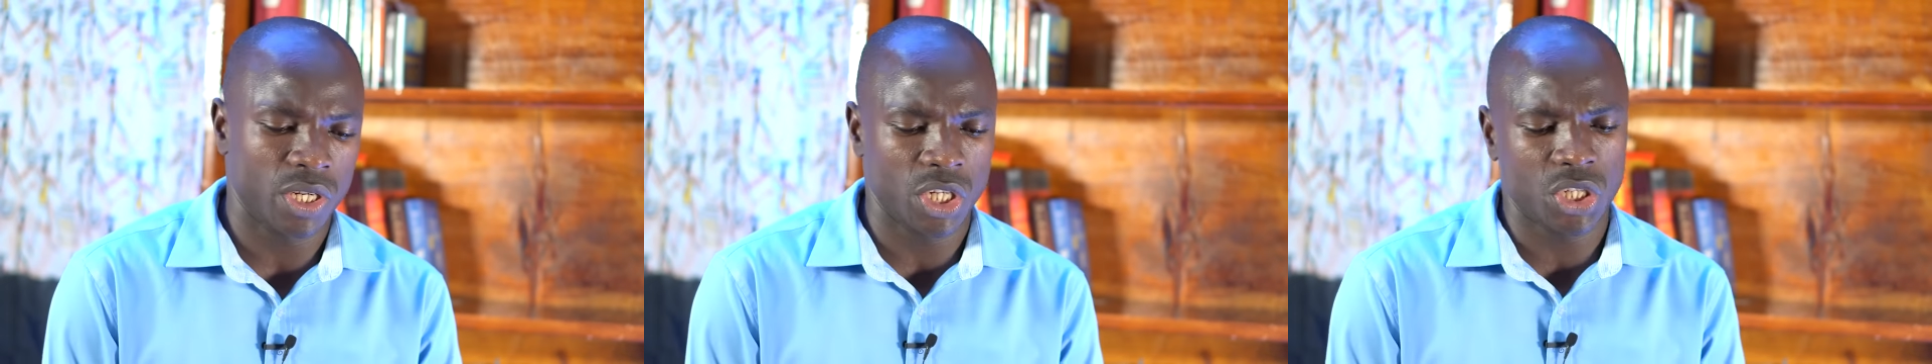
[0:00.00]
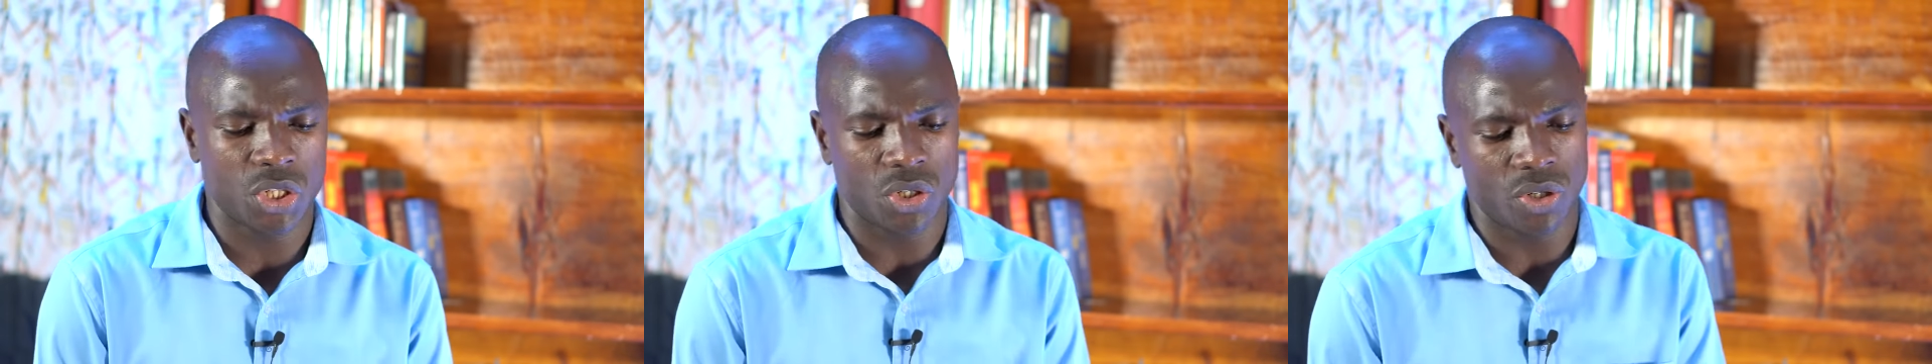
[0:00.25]

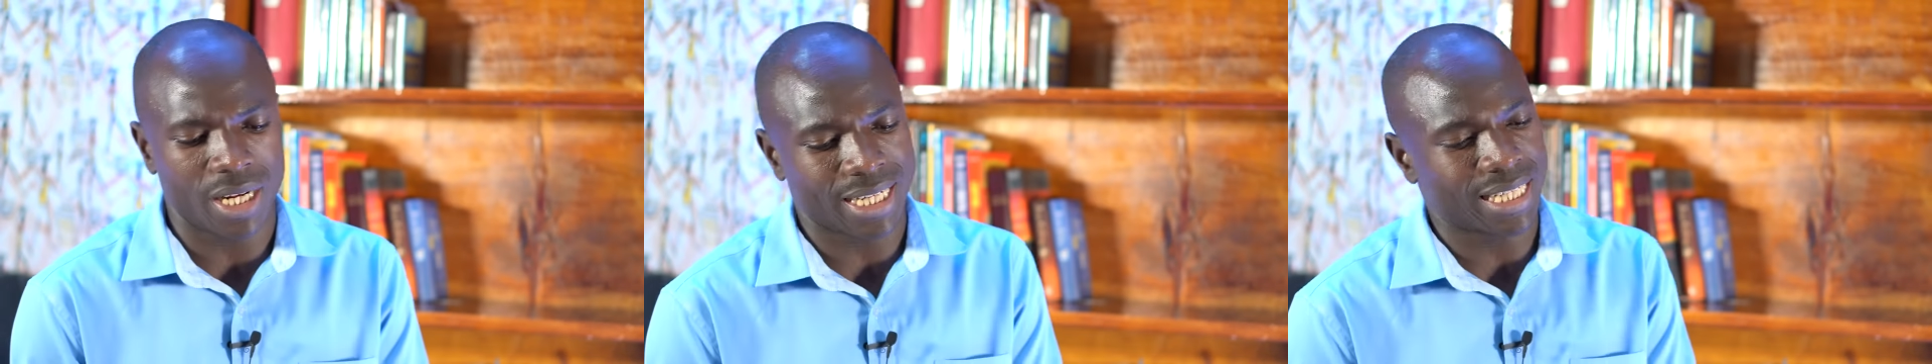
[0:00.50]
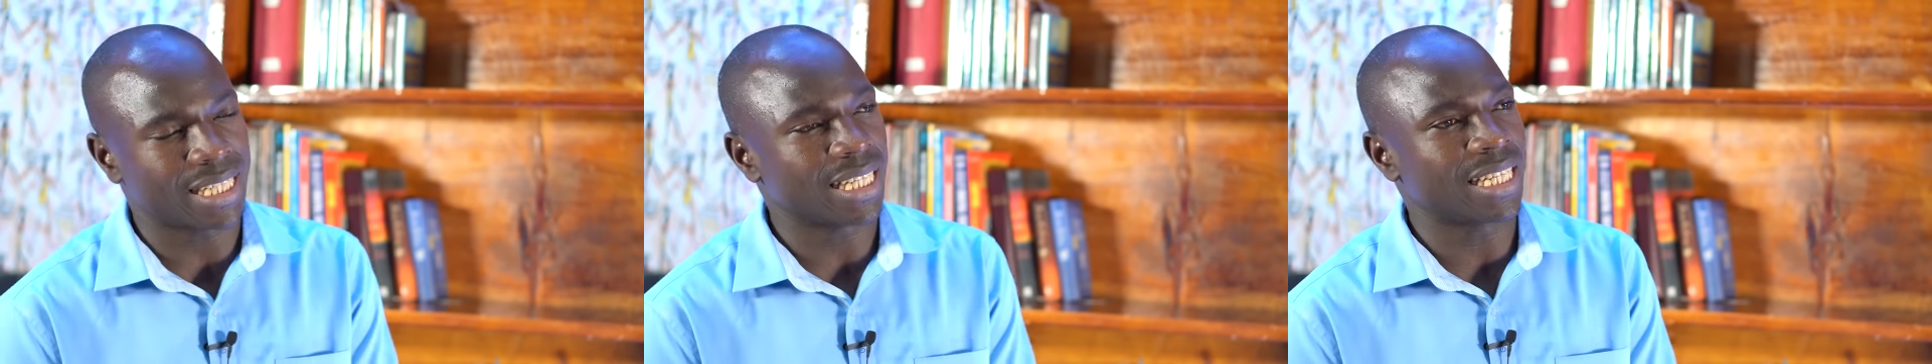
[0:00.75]
let you know
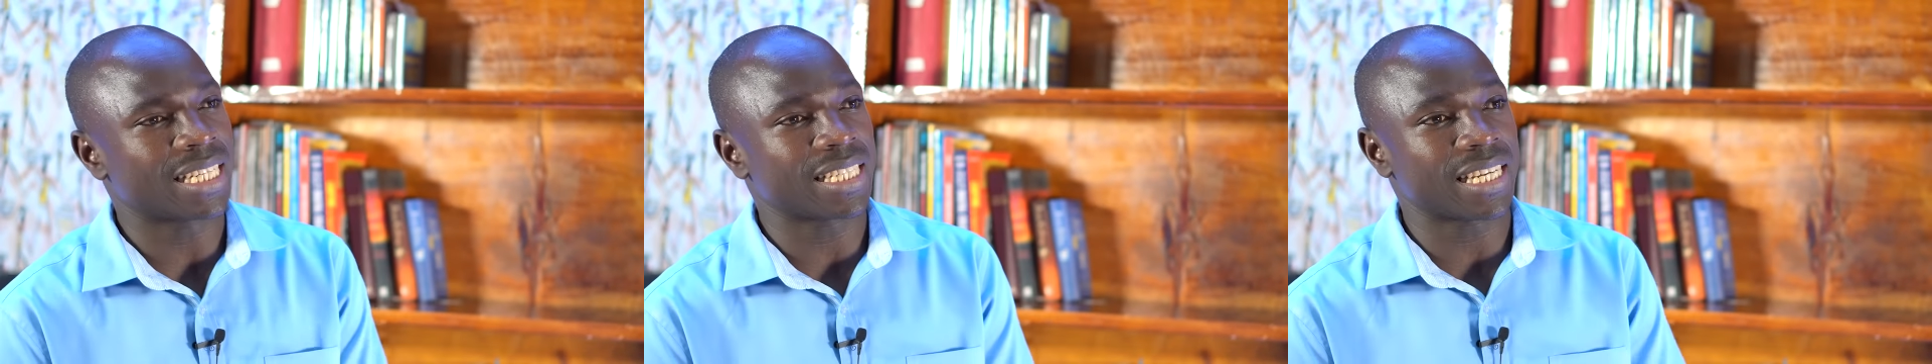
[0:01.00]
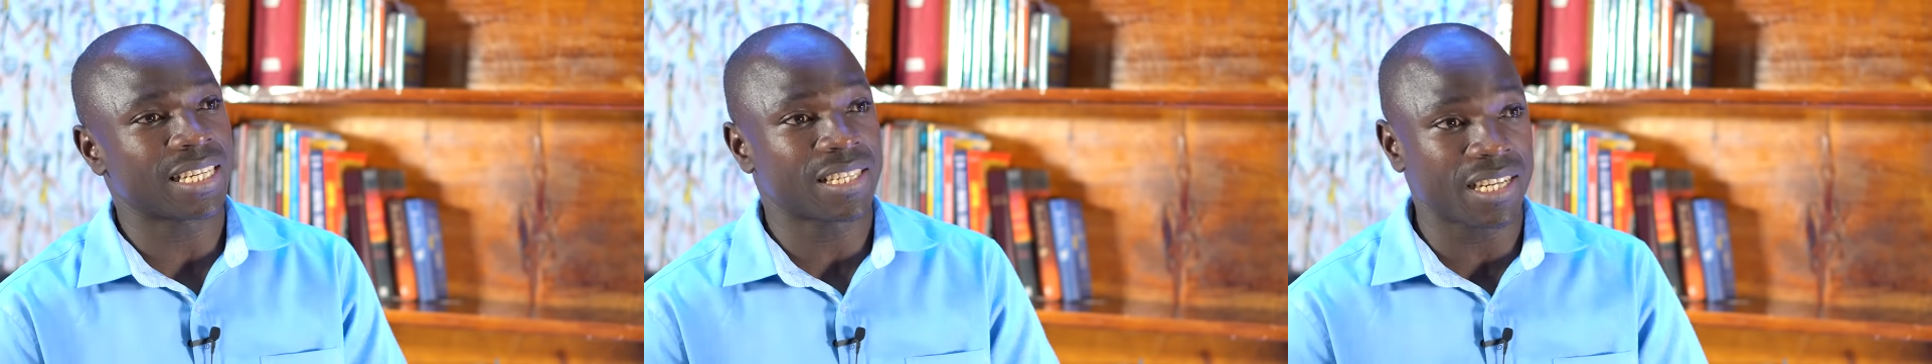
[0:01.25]
that it
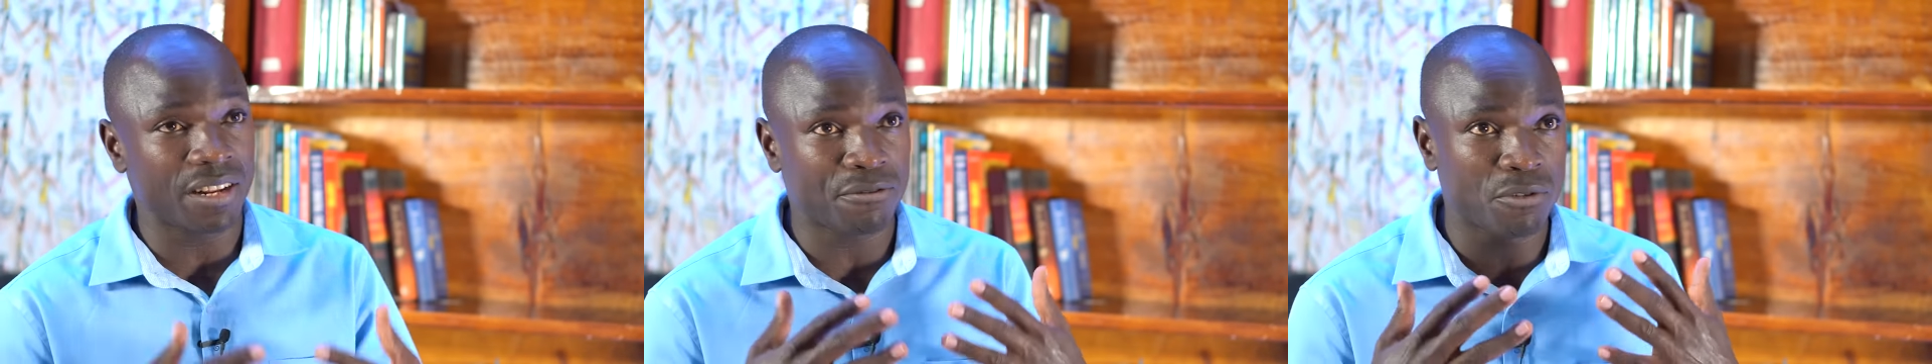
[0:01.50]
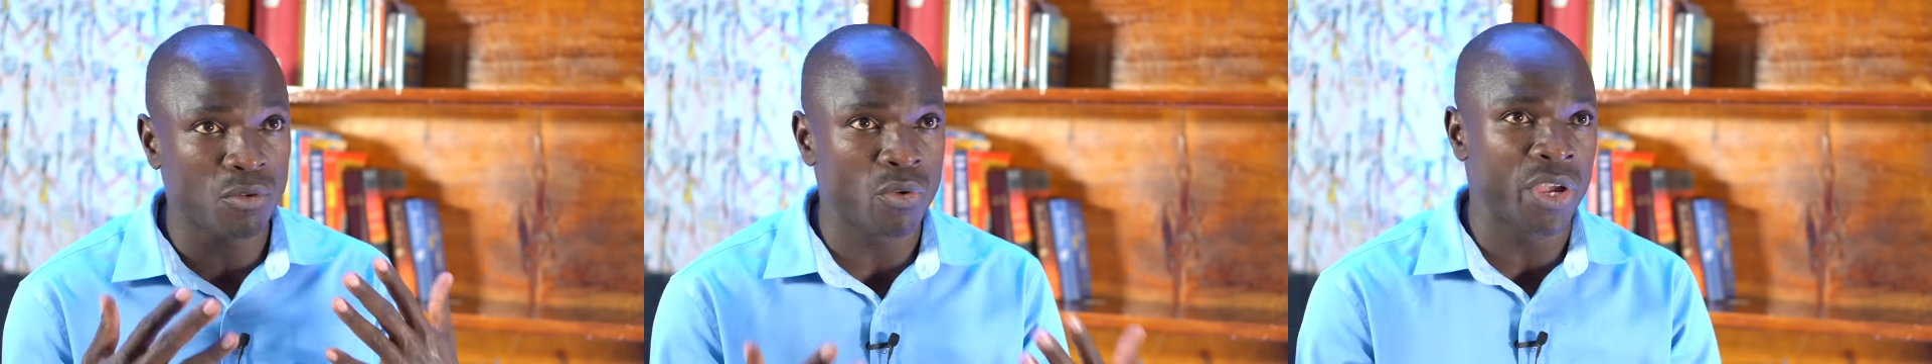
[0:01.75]
is a
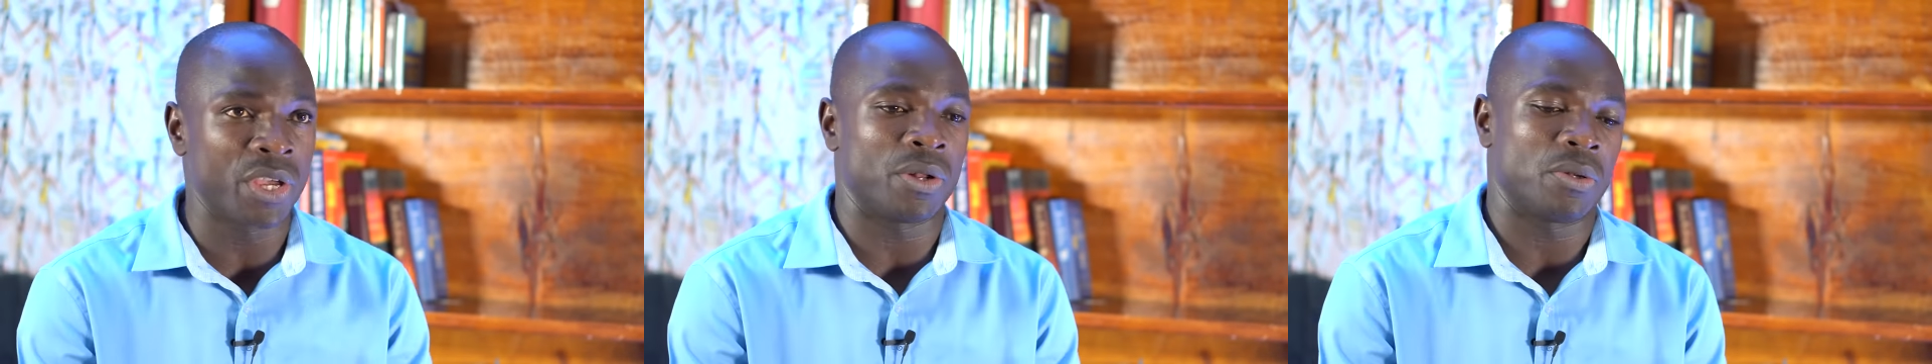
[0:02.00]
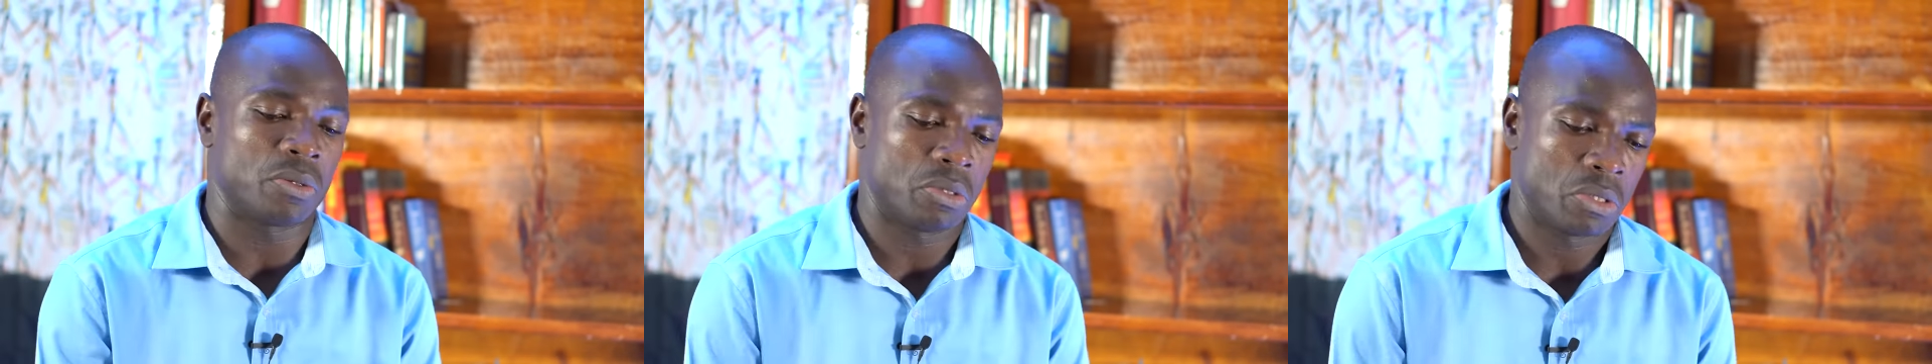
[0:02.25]
self-will